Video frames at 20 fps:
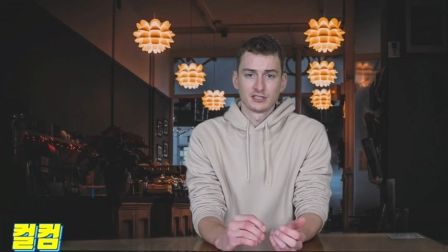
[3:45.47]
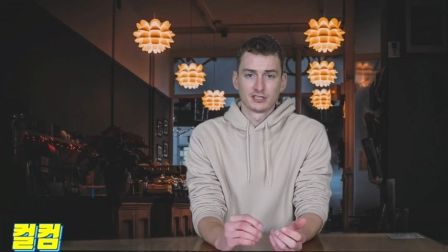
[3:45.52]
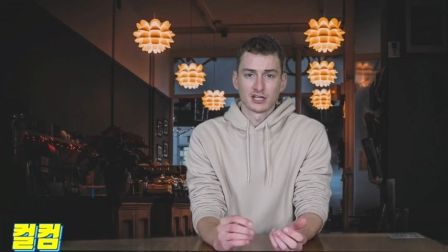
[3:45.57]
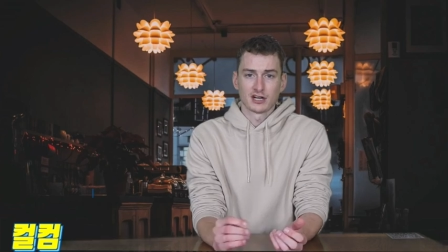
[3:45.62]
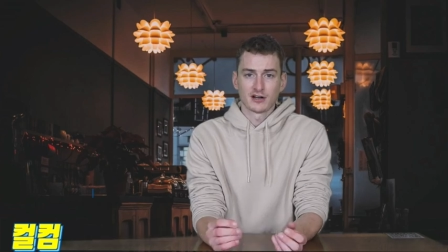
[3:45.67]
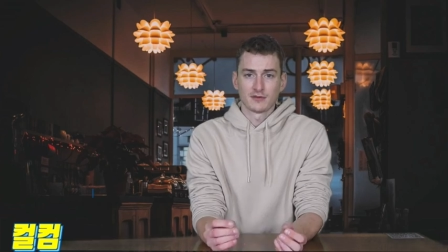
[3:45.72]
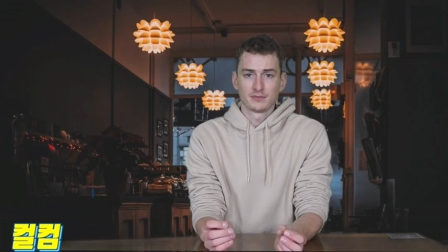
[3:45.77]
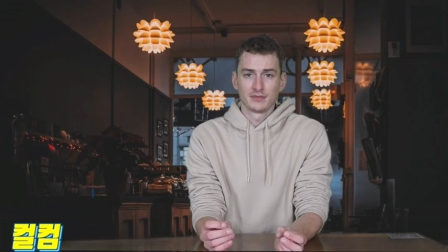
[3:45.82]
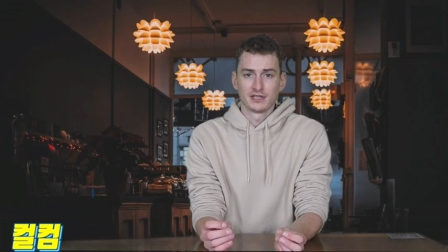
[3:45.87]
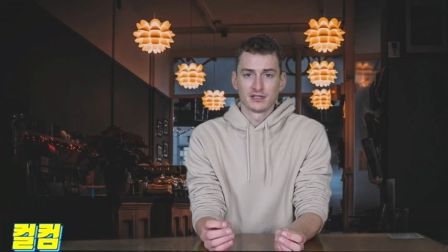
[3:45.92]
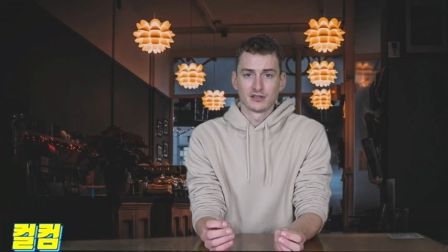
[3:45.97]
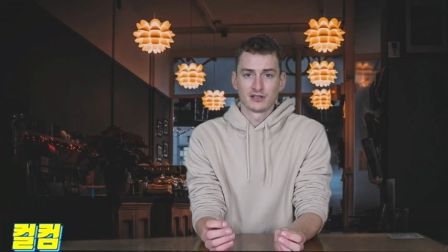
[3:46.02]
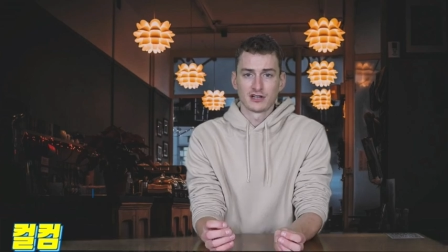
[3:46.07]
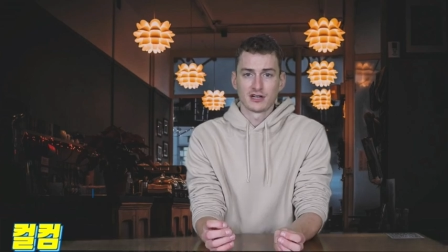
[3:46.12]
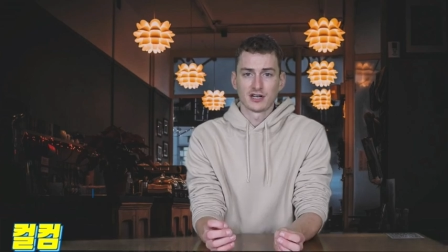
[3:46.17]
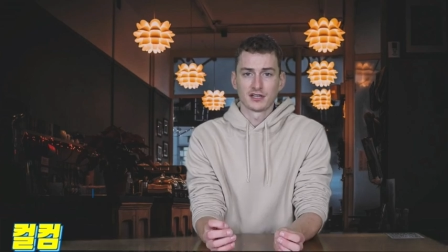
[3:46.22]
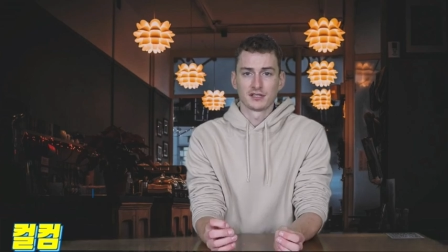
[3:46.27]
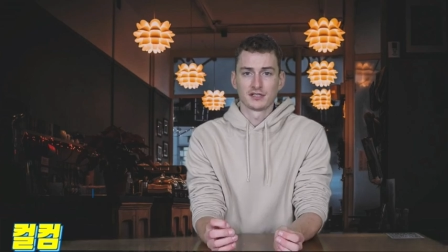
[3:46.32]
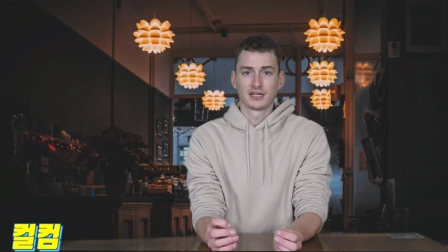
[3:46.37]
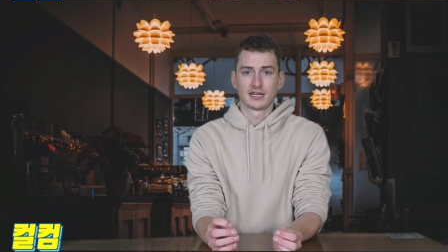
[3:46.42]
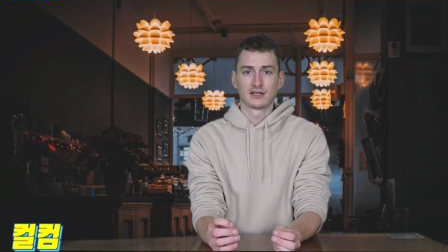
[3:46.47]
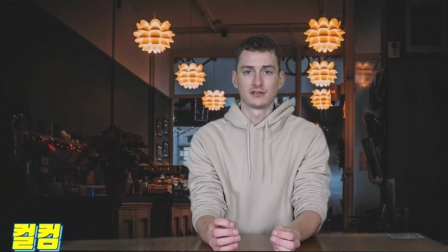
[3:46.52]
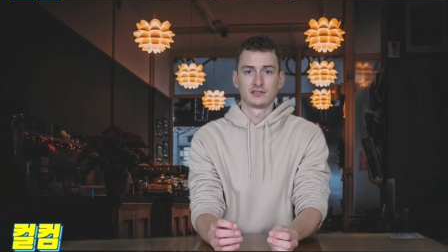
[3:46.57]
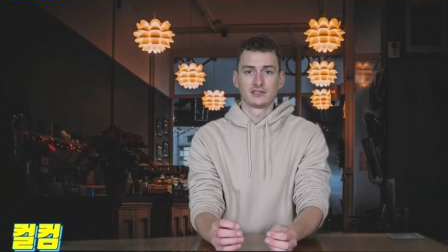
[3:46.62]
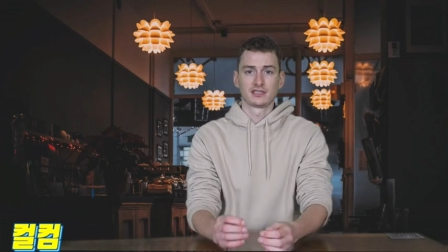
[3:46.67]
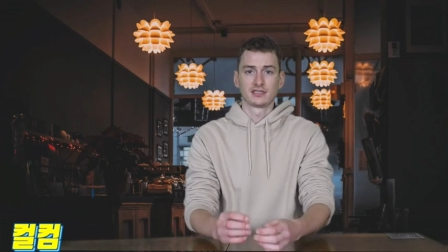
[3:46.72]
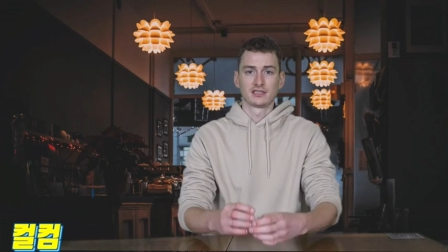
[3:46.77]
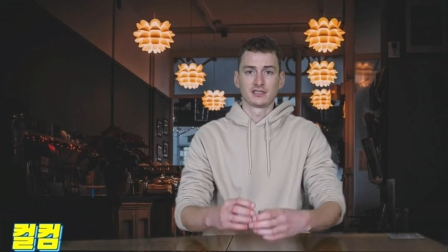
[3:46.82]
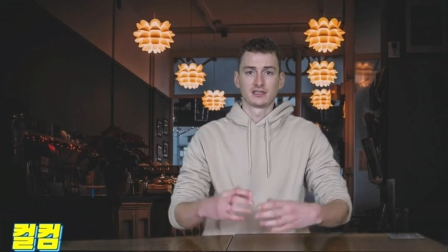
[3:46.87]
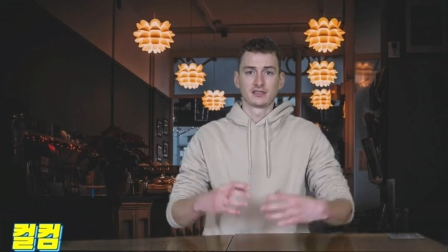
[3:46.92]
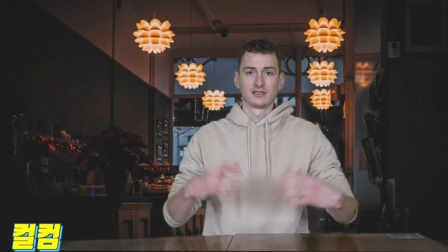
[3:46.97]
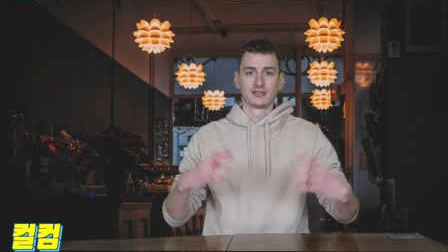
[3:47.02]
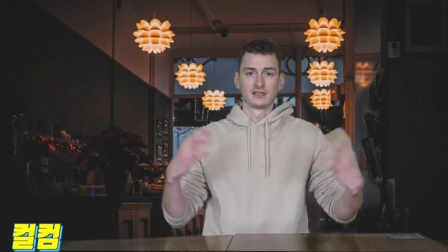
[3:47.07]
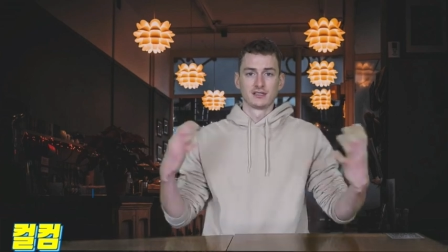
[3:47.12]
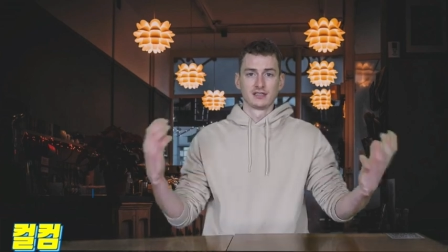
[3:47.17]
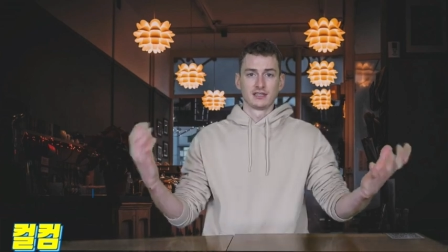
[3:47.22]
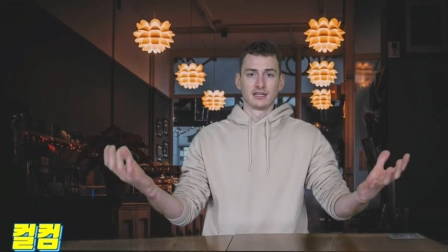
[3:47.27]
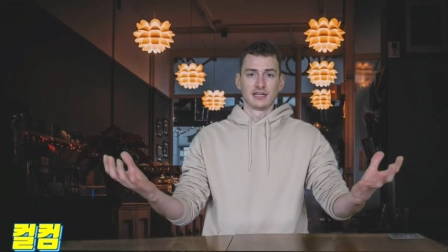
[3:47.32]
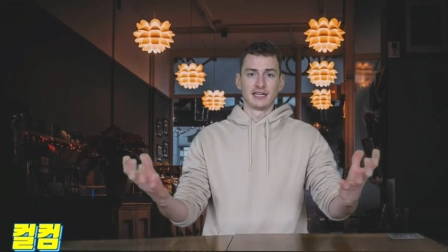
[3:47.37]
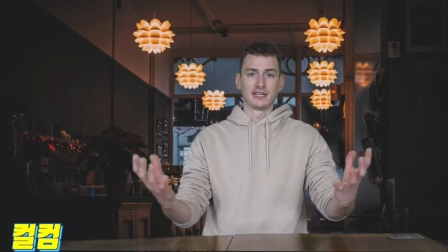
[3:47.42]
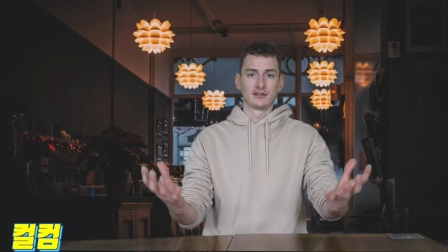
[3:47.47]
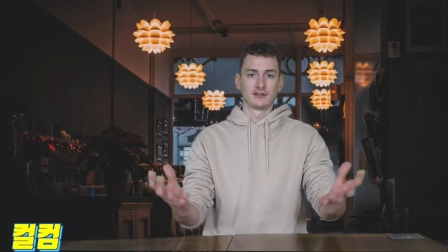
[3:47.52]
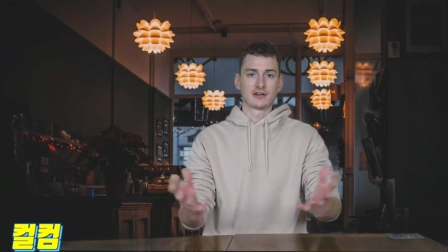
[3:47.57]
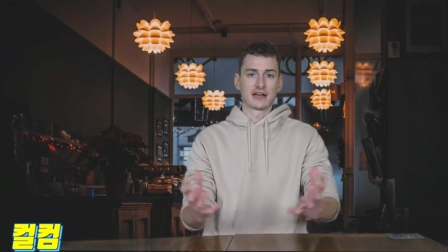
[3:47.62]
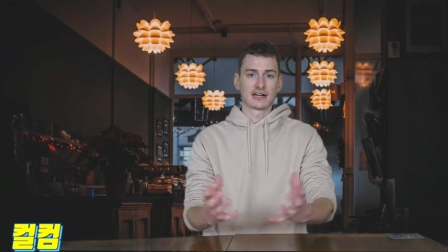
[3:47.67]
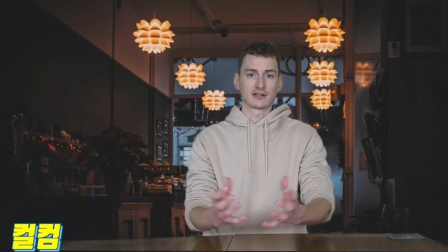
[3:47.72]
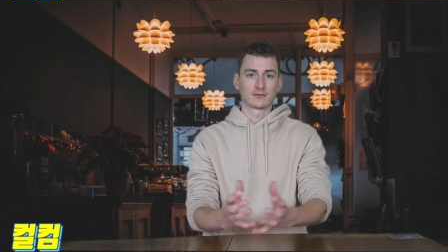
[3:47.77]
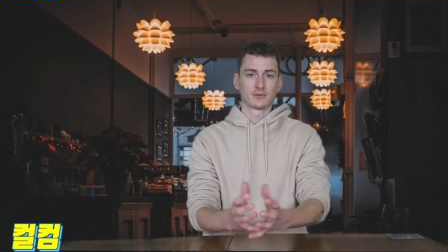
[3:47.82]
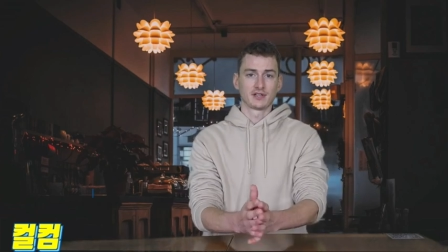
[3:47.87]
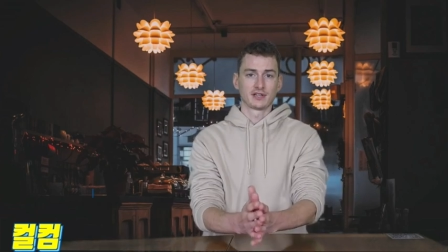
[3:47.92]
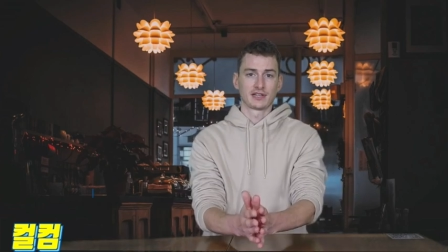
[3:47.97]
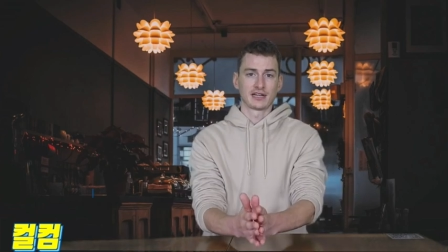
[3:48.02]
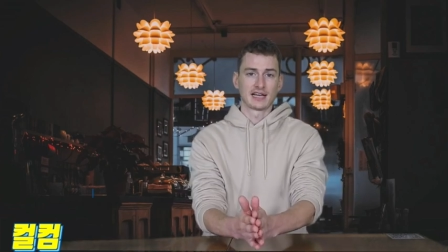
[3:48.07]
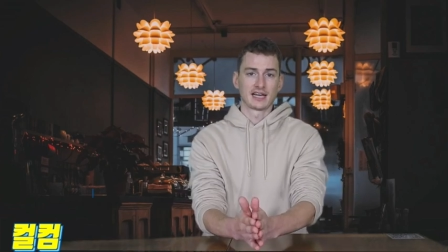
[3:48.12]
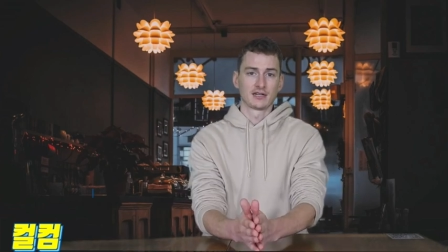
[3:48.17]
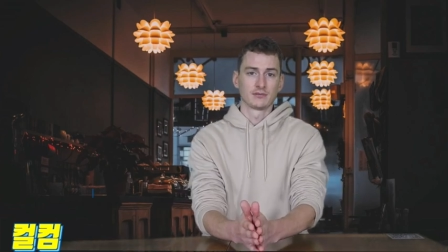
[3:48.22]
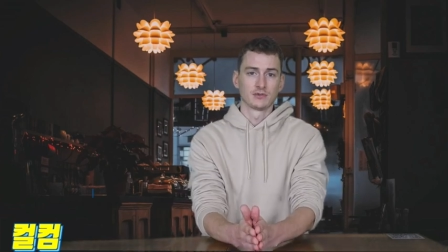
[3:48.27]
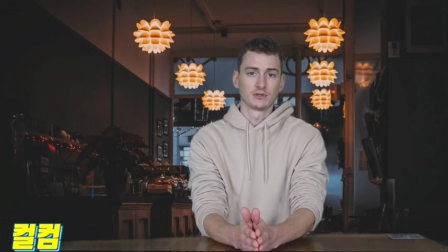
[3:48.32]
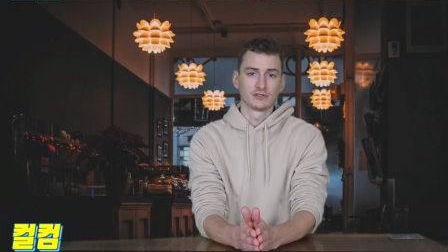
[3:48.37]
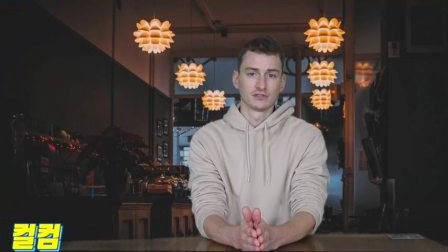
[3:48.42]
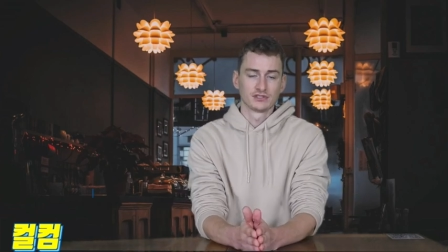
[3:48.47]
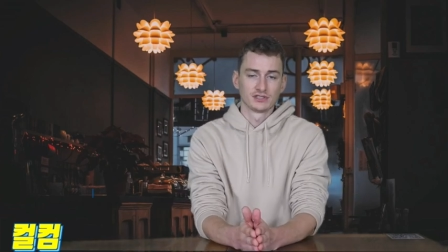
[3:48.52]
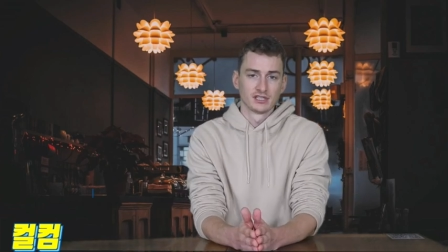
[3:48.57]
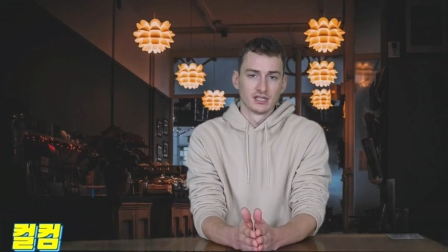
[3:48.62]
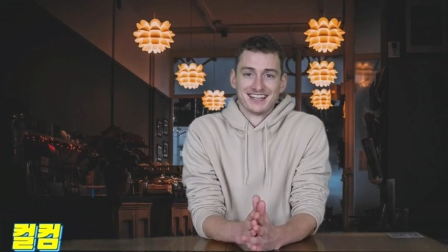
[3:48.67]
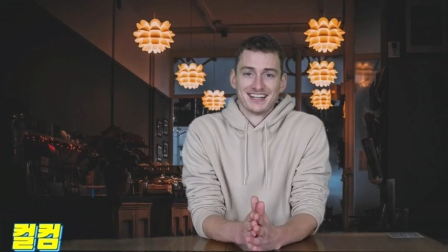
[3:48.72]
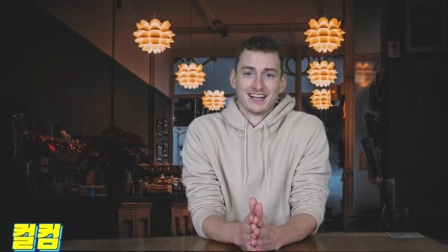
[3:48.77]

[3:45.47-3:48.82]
taught me a lot on how to interact with animals.